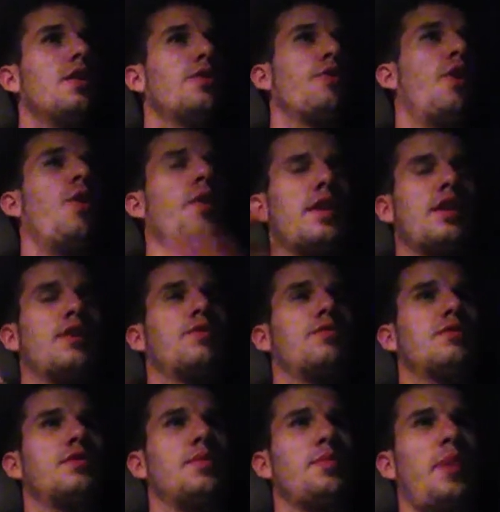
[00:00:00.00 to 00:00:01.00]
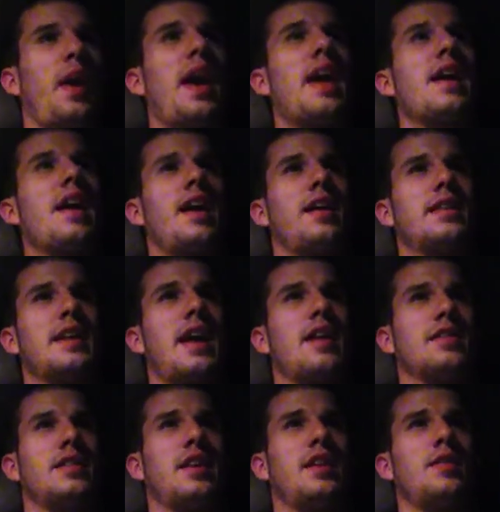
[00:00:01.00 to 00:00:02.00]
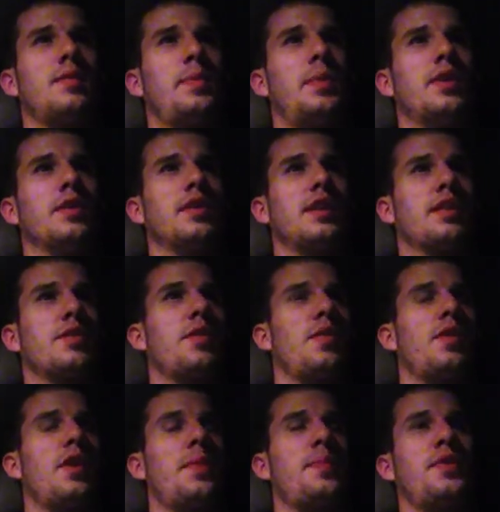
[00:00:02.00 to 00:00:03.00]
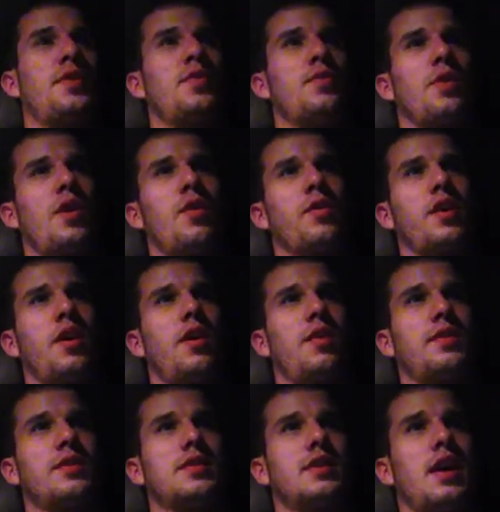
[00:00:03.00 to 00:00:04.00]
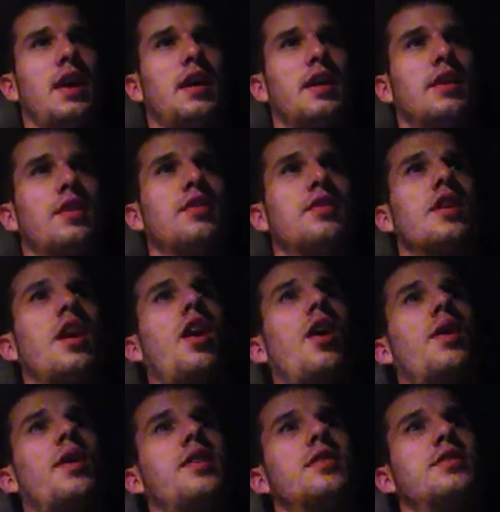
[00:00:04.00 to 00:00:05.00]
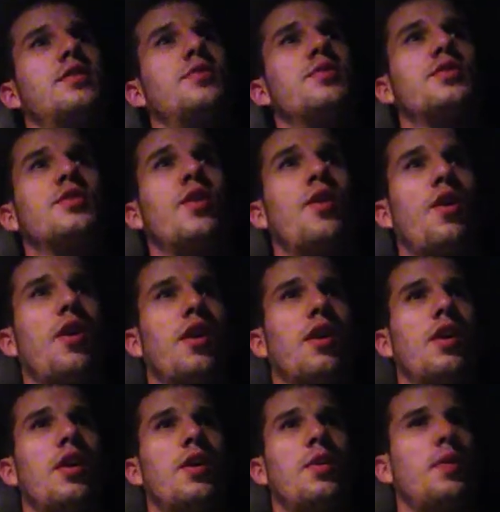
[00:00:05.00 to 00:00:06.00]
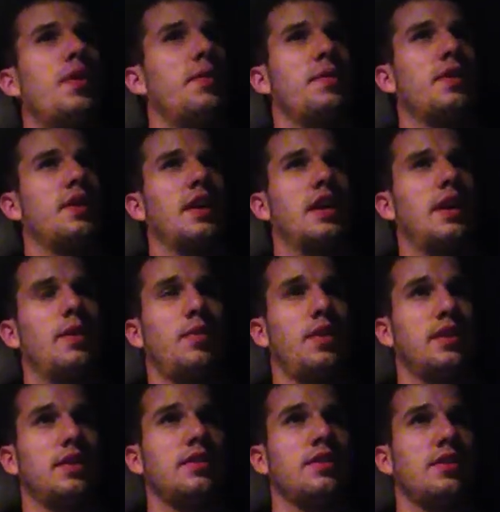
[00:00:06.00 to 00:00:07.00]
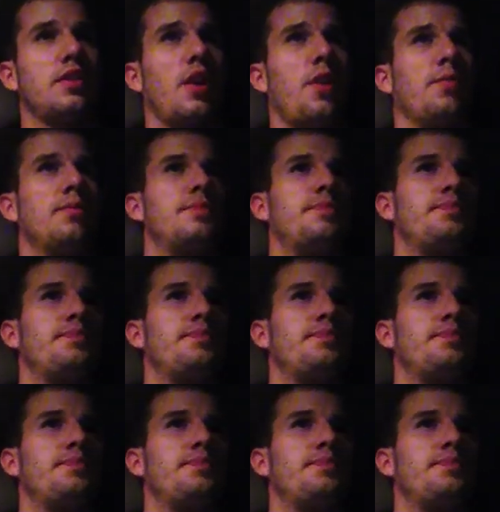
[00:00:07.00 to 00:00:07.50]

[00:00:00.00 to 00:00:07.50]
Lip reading: throwing some paint on the outside of the building, throwing up the new logo and saying, here you go, here's a new store, when really it wasn't. So,